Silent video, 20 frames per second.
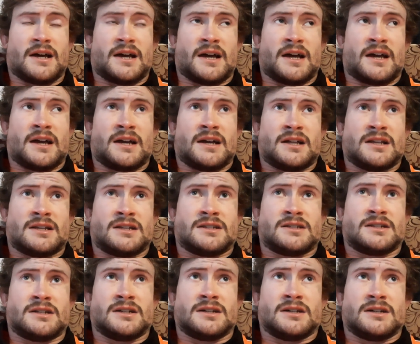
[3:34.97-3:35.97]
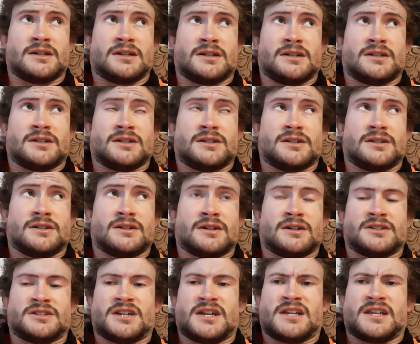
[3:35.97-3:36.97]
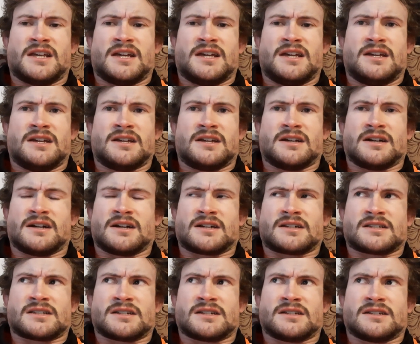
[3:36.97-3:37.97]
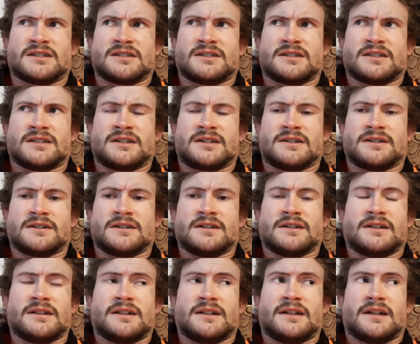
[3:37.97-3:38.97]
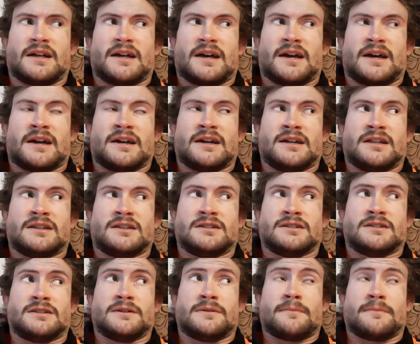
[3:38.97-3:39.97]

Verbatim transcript: that, and a GT accident, I think. And